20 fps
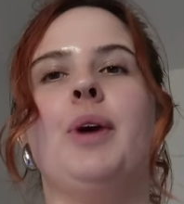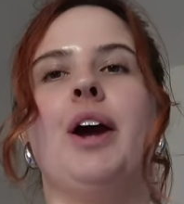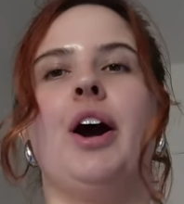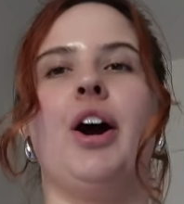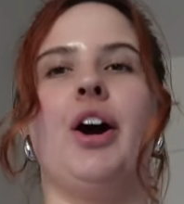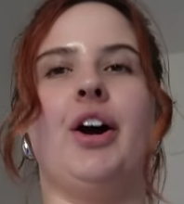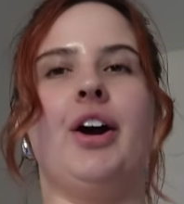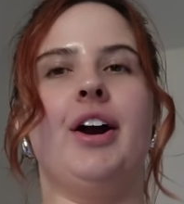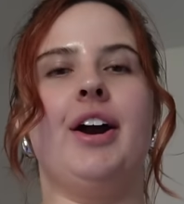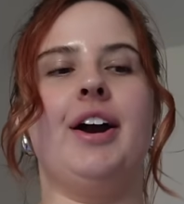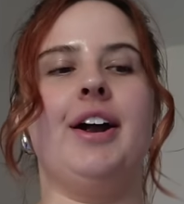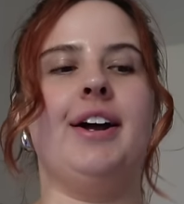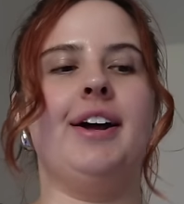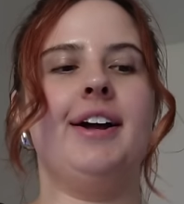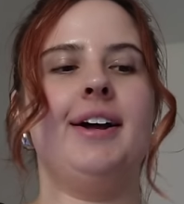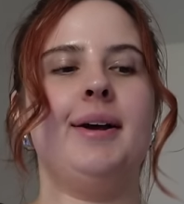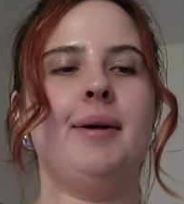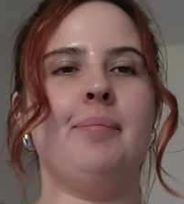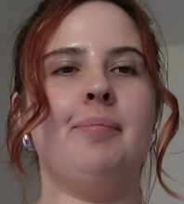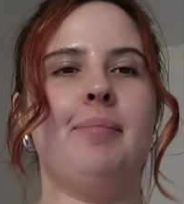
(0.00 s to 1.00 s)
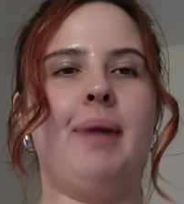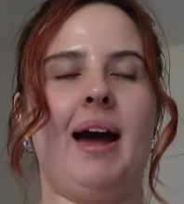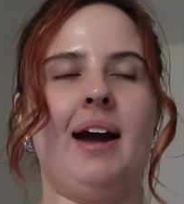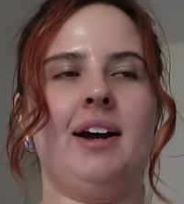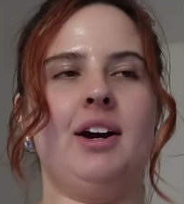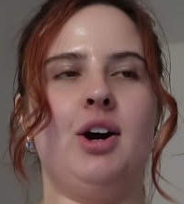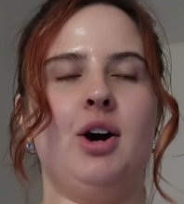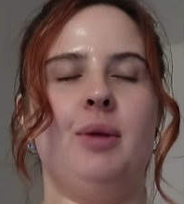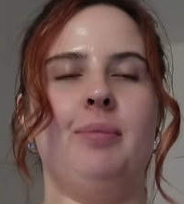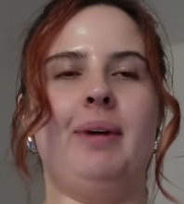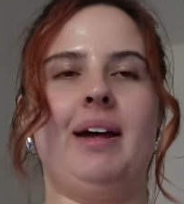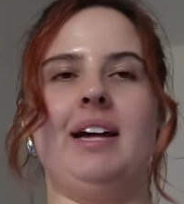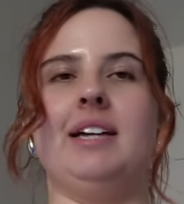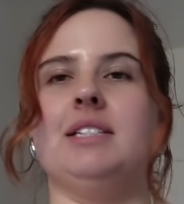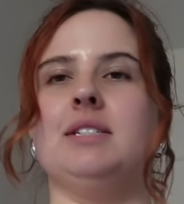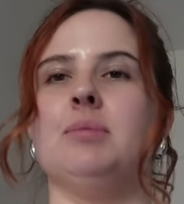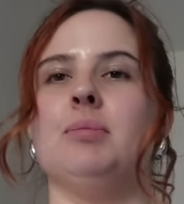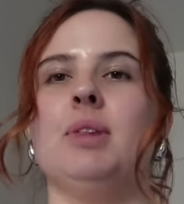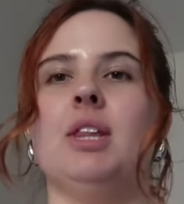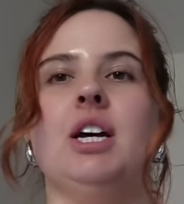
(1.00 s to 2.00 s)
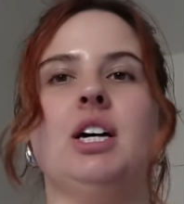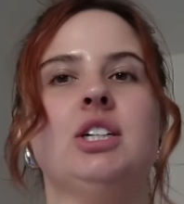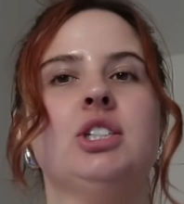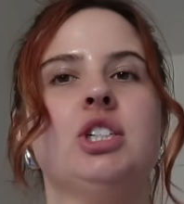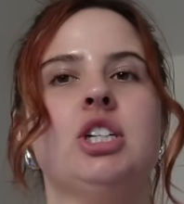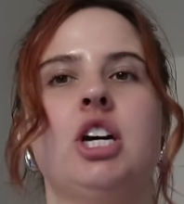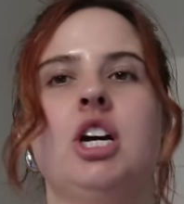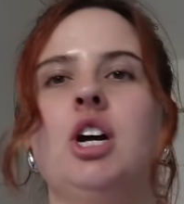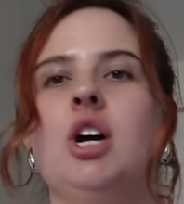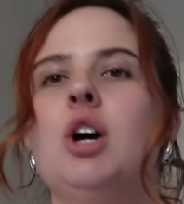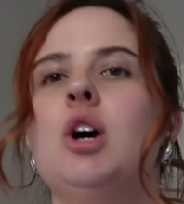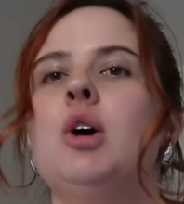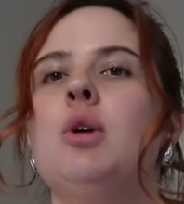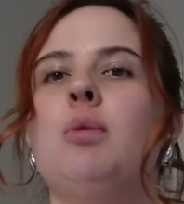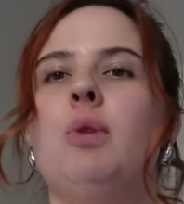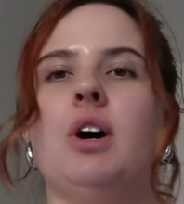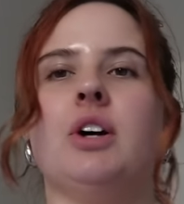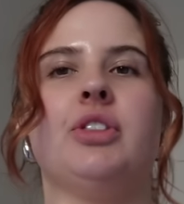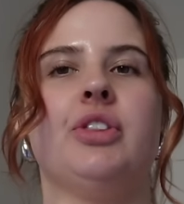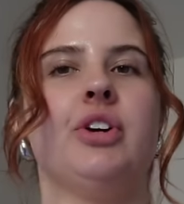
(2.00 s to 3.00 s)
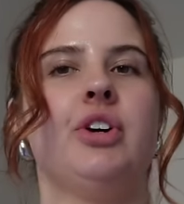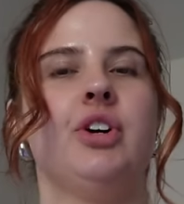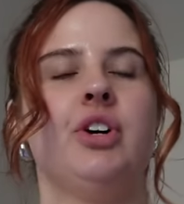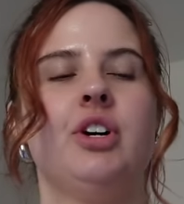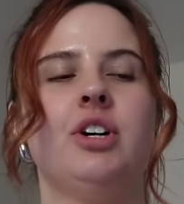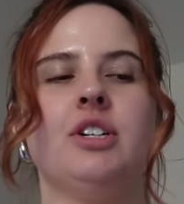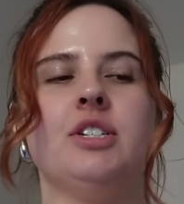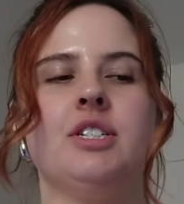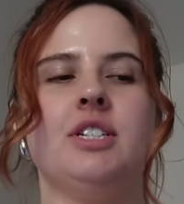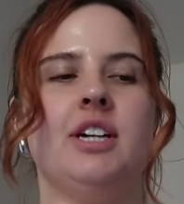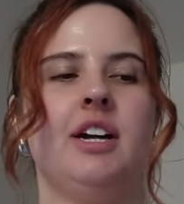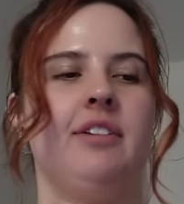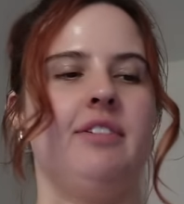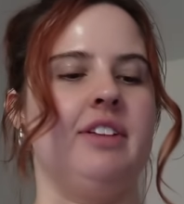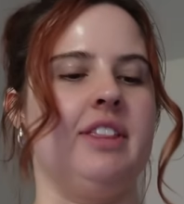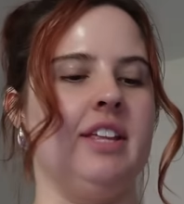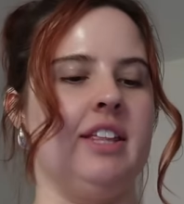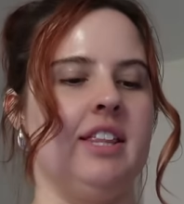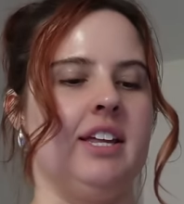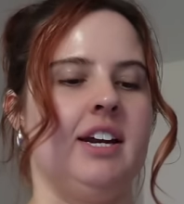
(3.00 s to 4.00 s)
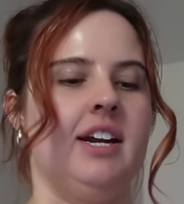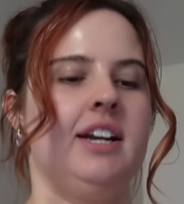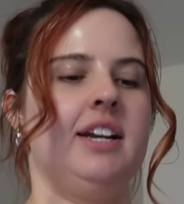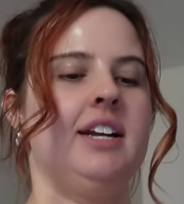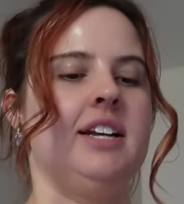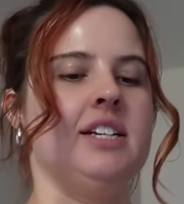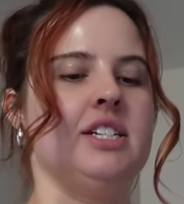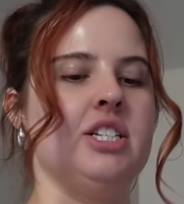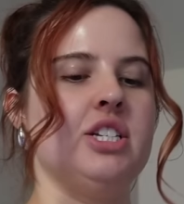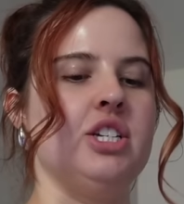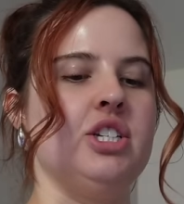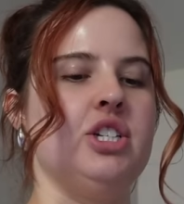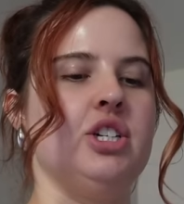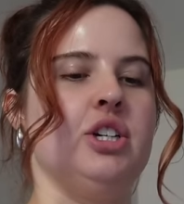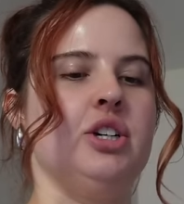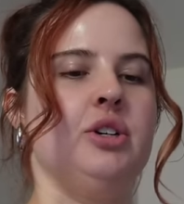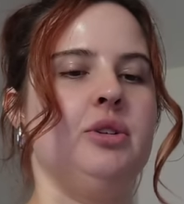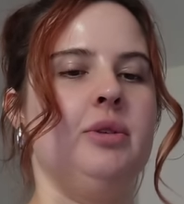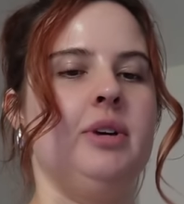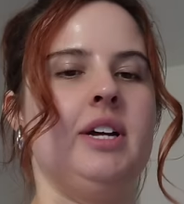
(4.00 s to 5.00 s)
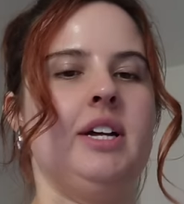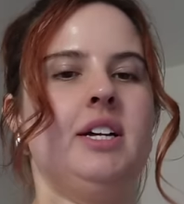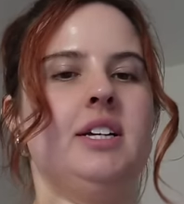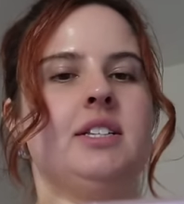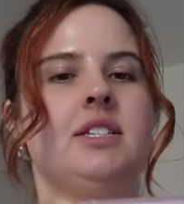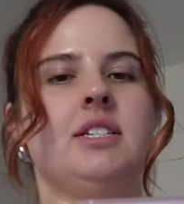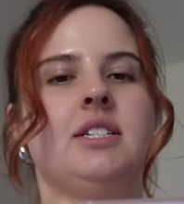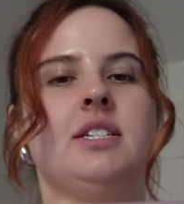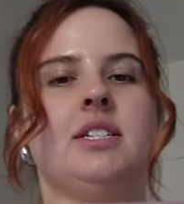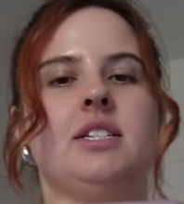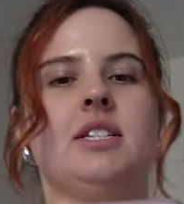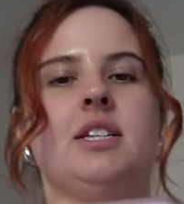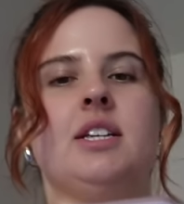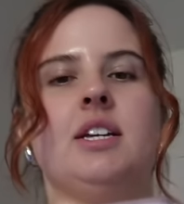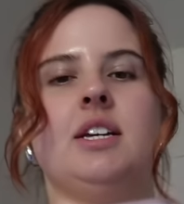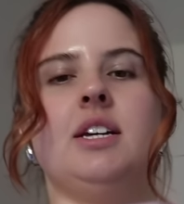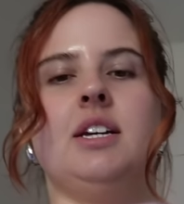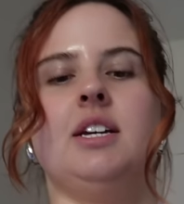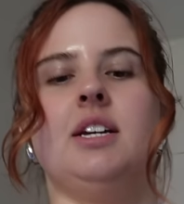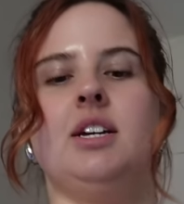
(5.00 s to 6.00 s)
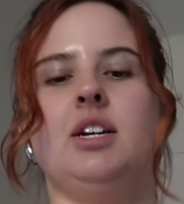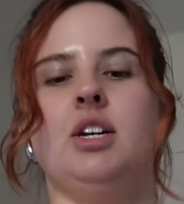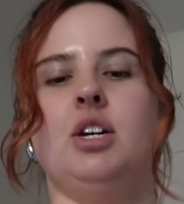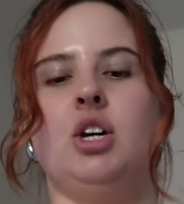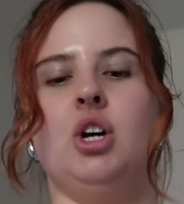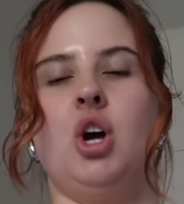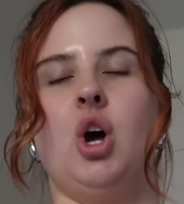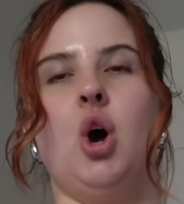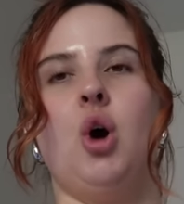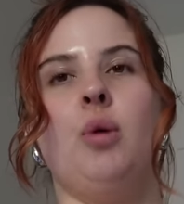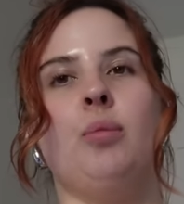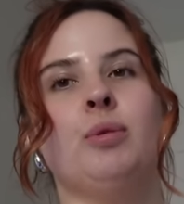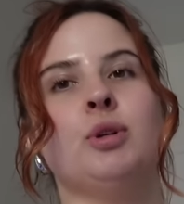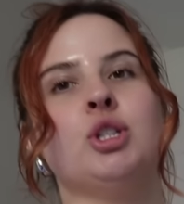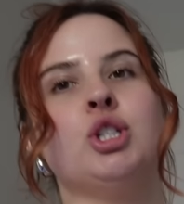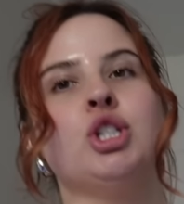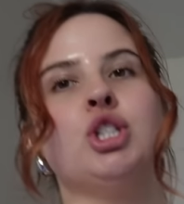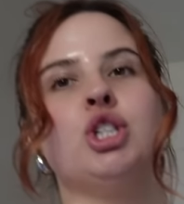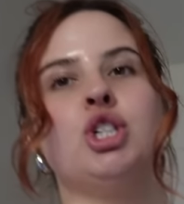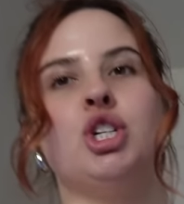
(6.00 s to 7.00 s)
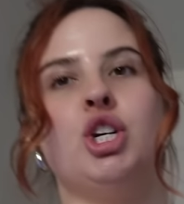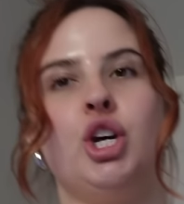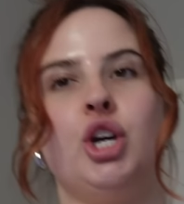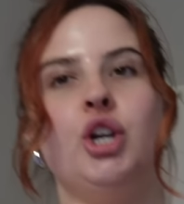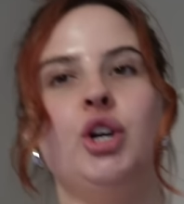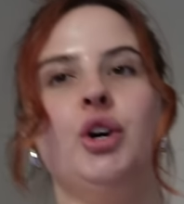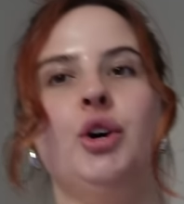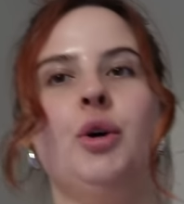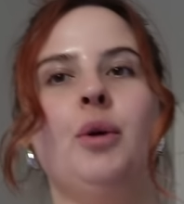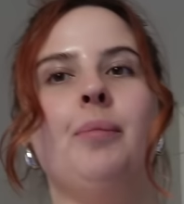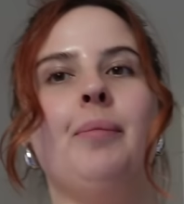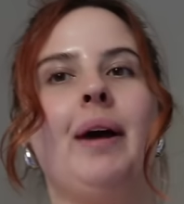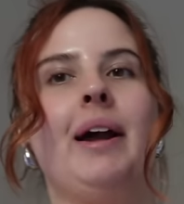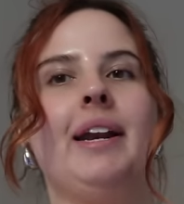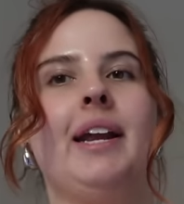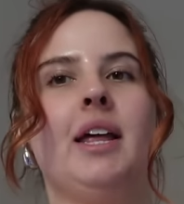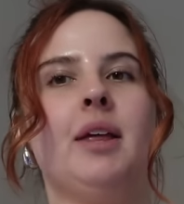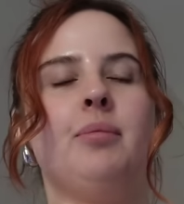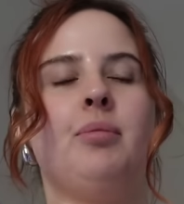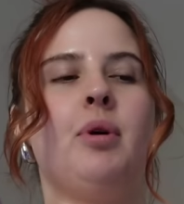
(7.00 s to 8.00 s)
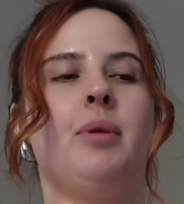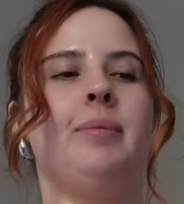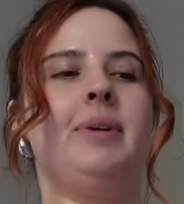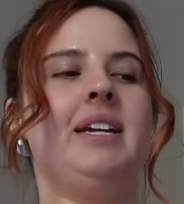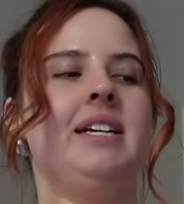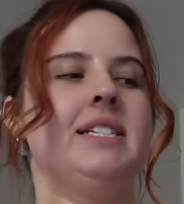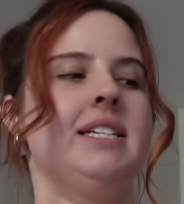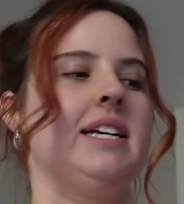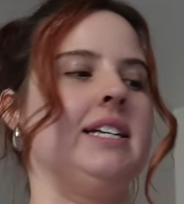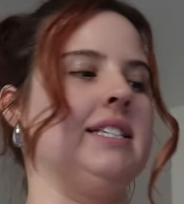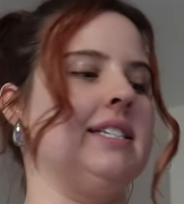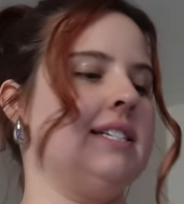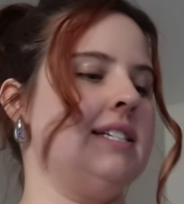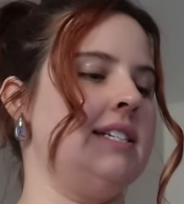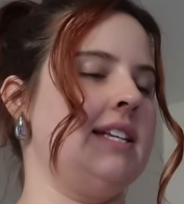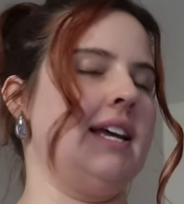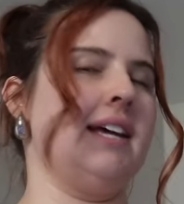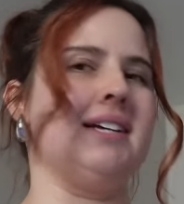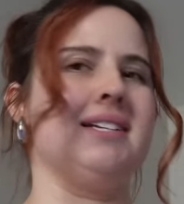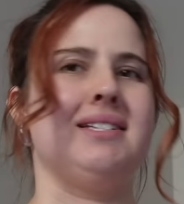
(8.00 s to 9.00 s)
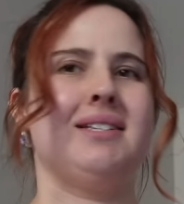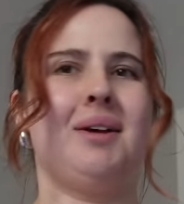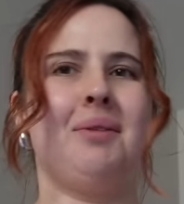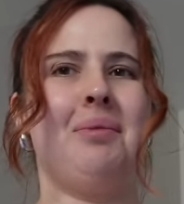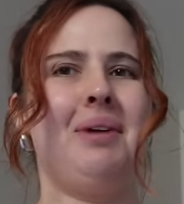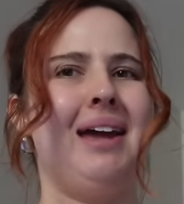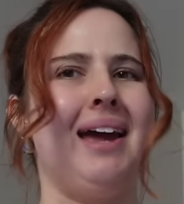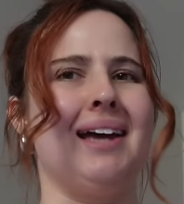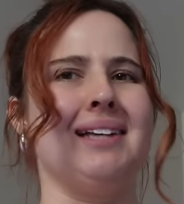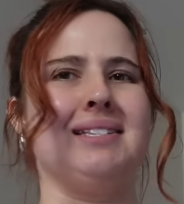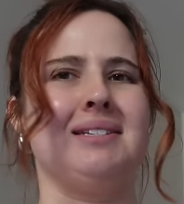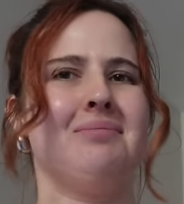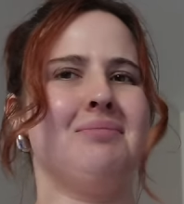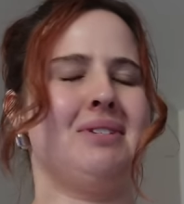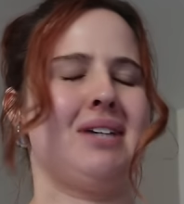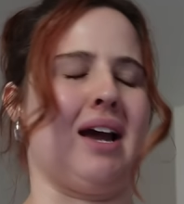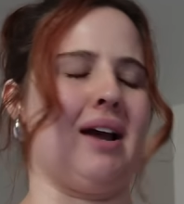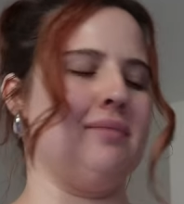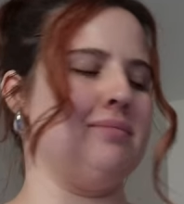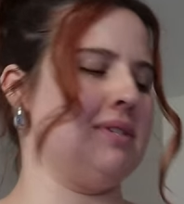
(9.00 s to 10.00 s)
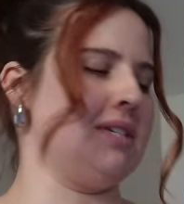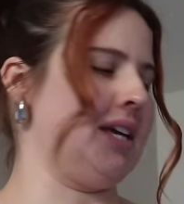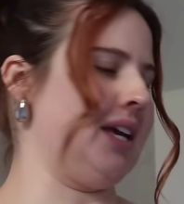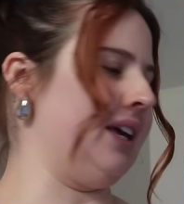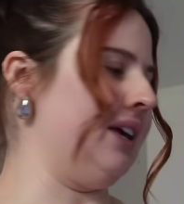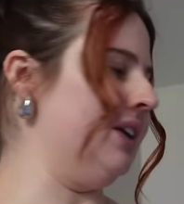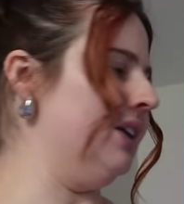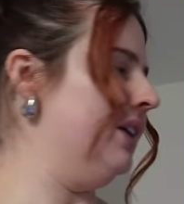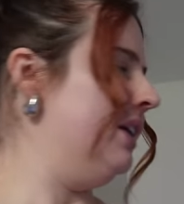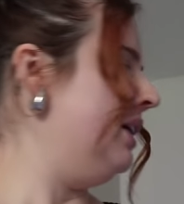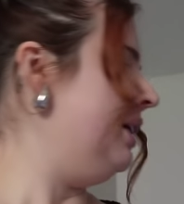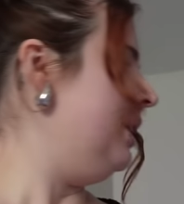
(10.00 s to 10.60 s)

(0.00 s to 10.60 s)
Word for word: We are back home. I ate some lunch, walked the girls, did everything that I needed to do. It's almost two. My nail appointment is at six, so we got some time to kill.